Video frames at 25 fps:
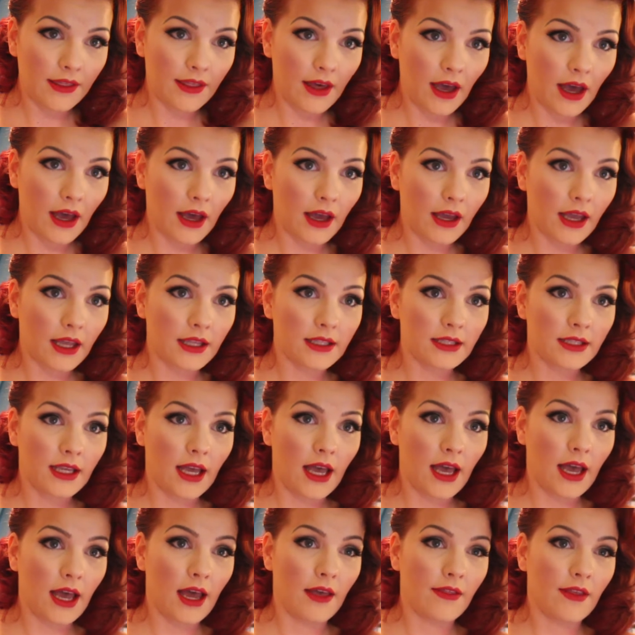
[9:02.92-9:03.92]
that against the
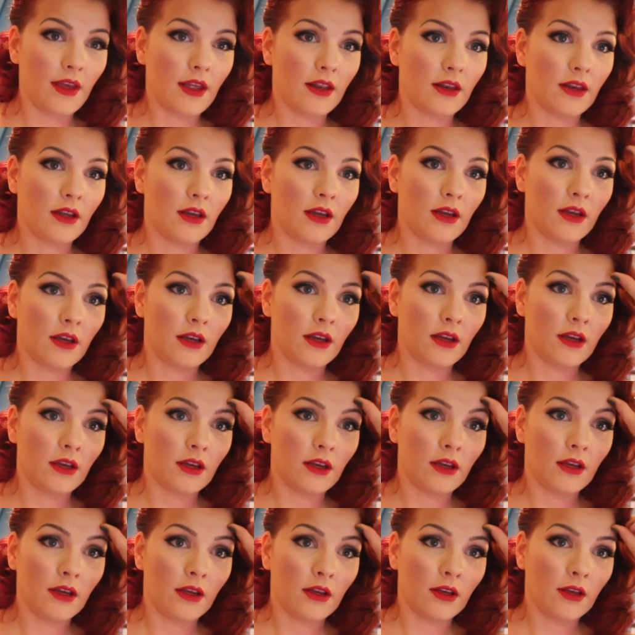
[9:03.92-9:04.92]
hair, and then
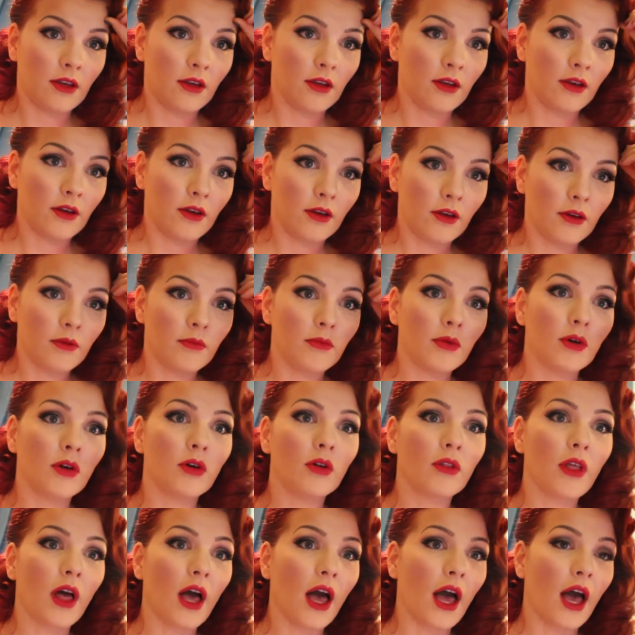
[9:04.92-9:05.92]

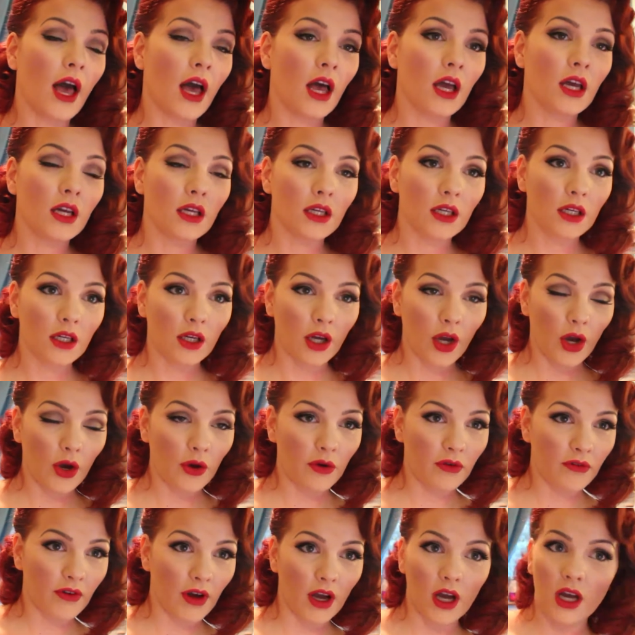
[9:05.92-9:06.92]
pull the hair
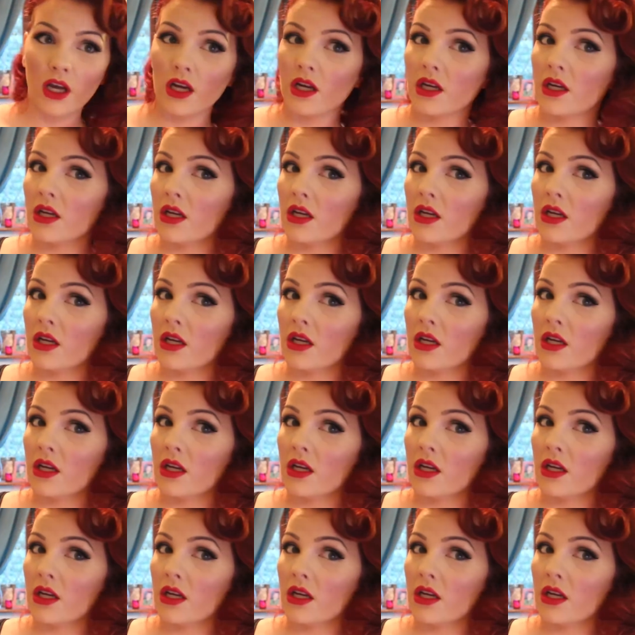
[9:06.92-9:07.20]
over.